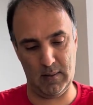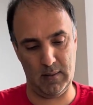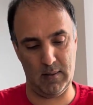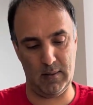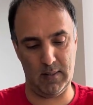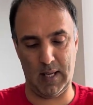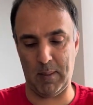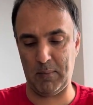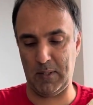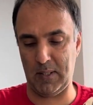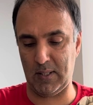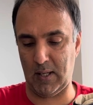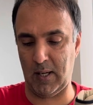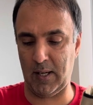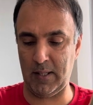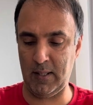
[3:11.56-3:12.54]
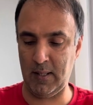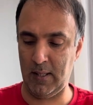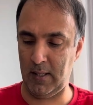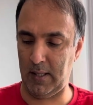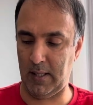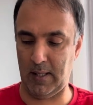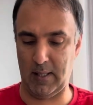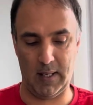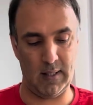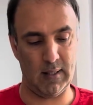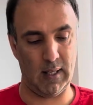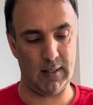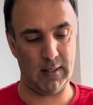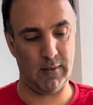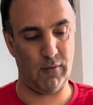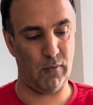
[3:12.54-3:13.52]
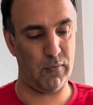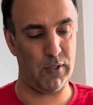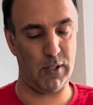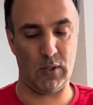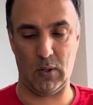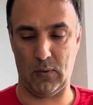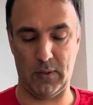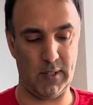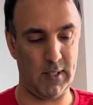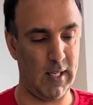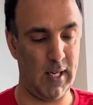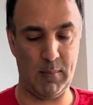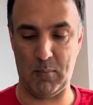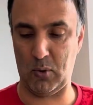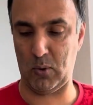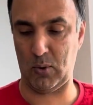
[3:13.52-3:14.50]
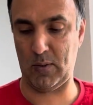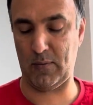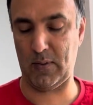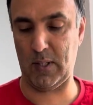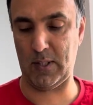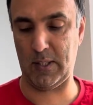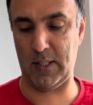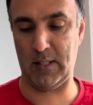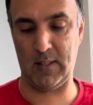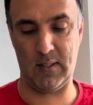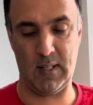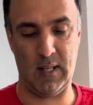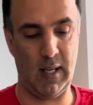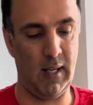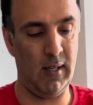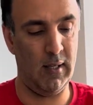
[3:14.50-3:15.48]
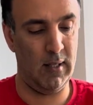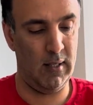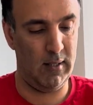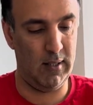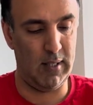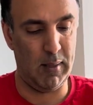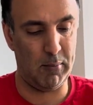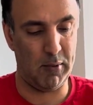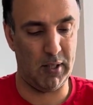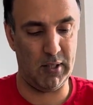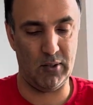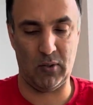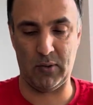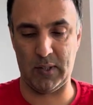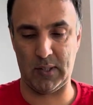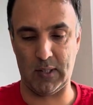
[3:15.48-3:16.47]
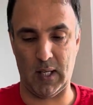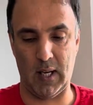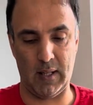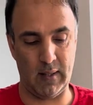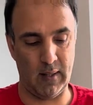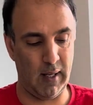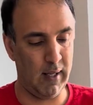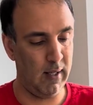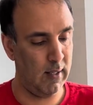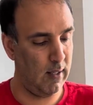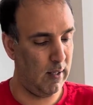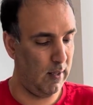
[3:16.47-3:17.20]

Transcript: design, in that they've obviously got the same sort of cut-ins there, the same cut-ins on the side there.